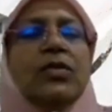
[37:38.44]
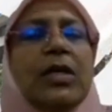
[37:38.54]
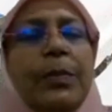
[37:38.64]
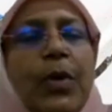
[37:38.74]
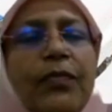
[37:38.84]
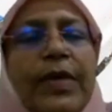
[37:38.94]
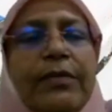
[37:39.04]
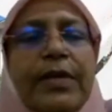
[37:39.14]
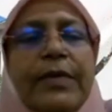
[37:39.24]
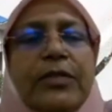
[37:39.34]
So a
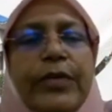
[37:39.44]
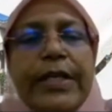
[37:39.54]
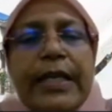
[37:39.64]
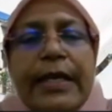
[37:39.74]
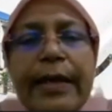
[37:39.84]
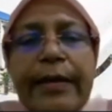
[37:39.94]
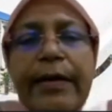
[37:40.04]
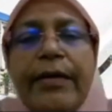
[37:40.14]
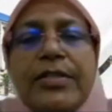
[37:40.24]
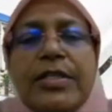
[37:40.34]
profit-driven trading
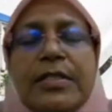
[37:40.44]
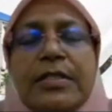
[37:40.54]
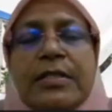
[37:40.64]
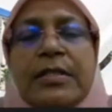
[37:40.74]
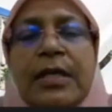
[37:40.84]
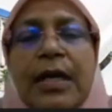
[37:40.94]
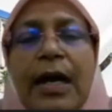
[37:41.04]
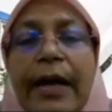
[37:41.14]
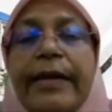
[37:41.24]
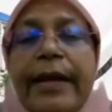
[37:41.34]
encourages
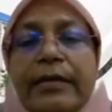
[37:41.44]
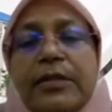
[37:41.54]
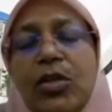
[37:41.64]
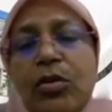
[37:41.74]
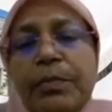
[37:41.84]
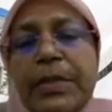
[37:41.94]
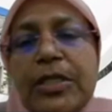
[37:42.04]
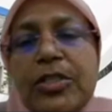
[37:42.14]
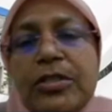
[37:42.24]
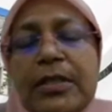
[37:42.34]
unhealthy
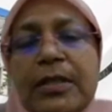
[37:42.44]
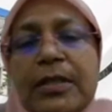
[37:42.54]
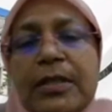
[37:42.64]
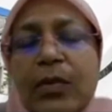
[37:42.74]
competition.